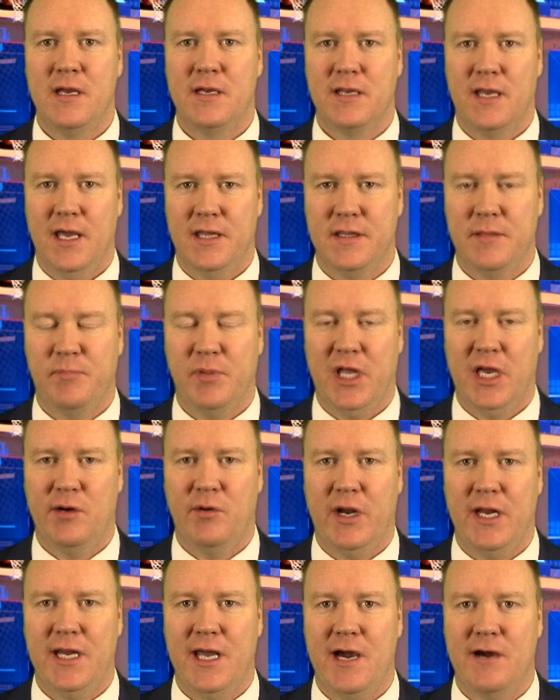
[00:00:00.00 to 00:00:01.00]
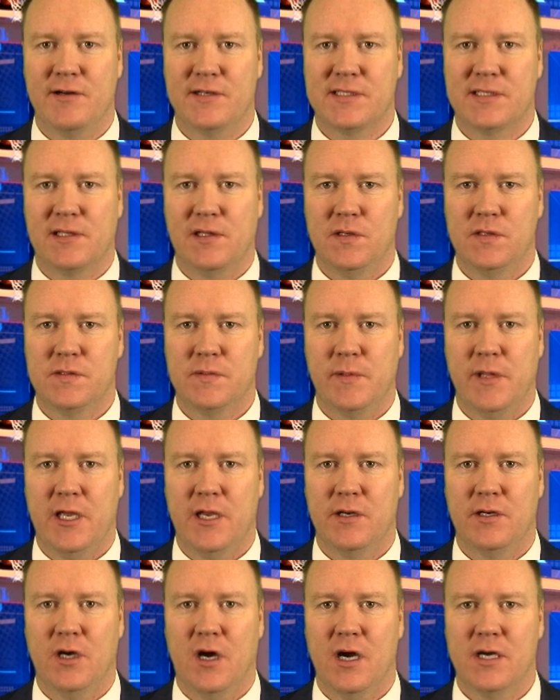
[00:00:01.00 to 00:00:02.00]
Get the play right now exclusively
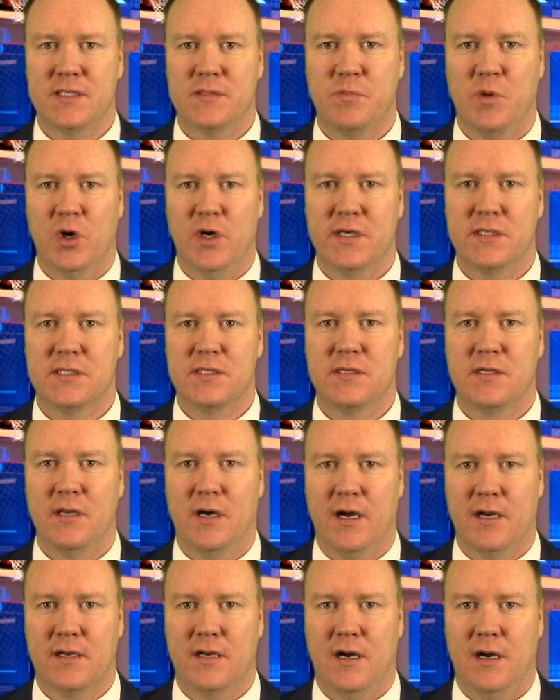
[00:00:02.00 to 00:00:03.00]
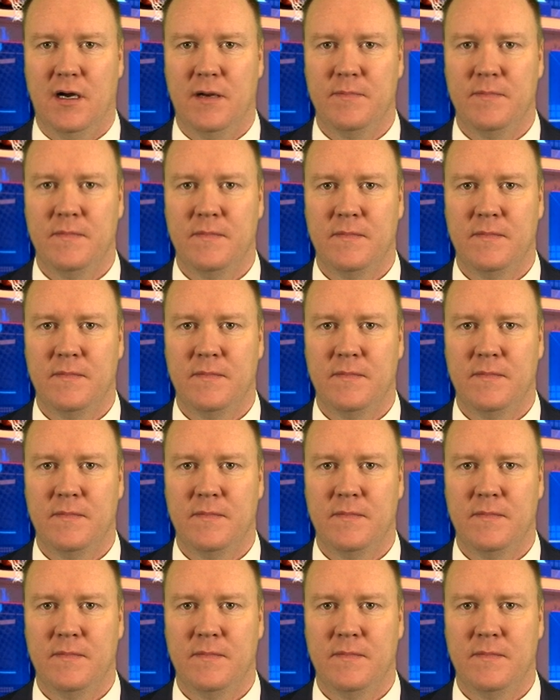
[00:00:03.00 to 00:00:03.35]
at DocSports.com.